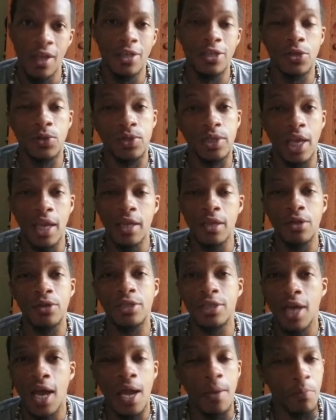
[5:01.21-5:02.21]
So take your
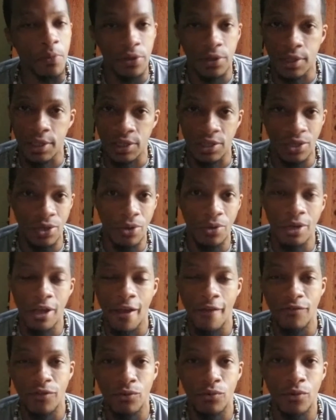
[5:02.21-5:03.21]
time with this. You don't
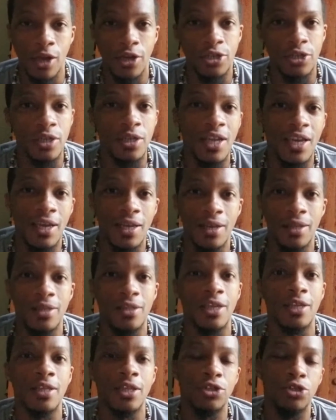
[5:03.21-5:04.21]
have to rush into
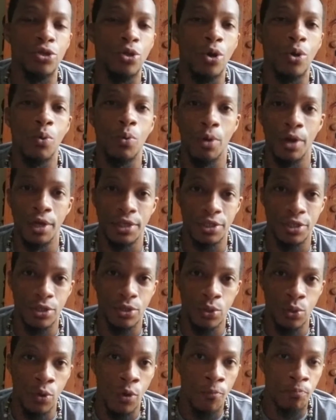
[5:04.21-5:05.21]
anything that you don't want
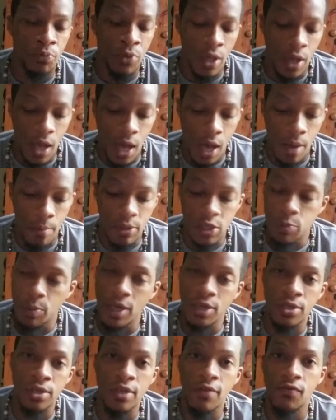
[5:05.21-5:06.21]
to,
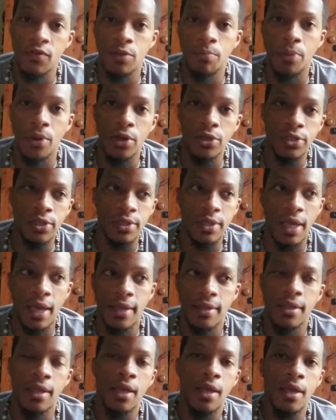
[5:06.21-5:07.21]
especially if the person
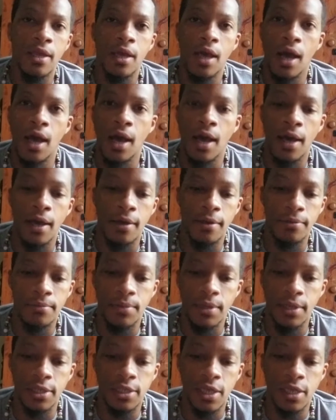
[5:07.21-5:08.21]
that
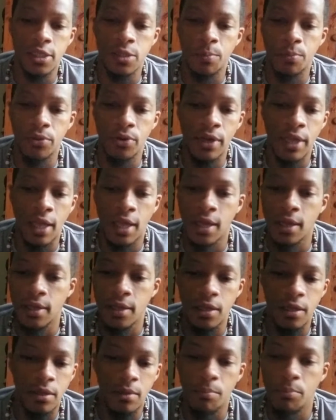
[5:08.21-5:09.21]
is
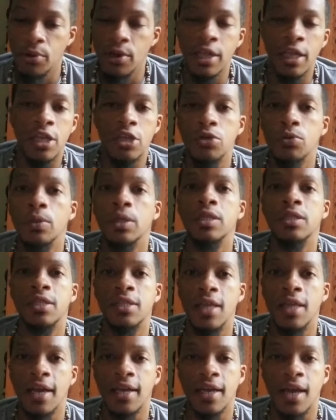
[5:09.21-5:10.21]
bringing you into
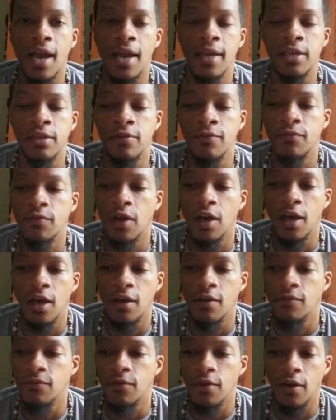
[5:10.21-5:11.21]
that kind
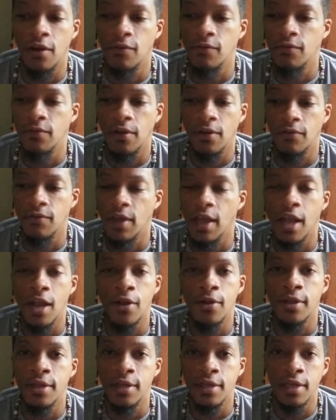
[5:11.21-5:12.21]
of
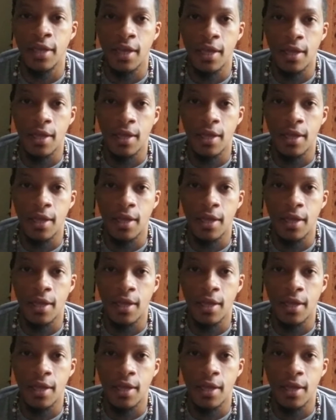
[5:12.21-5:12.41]
area